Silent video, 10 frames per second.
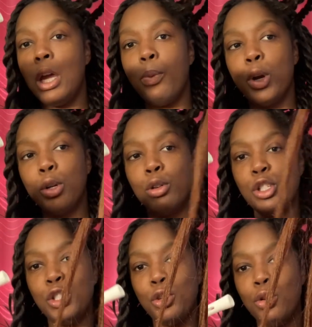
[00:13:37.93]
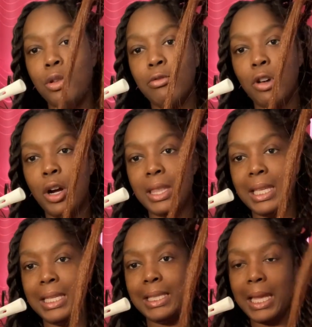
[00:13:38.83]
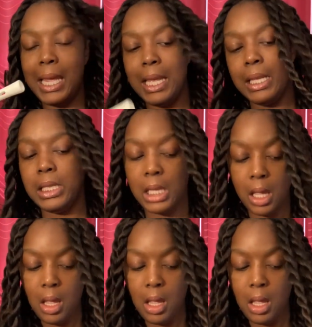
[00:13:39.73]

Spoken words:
and we're going to rod these ends.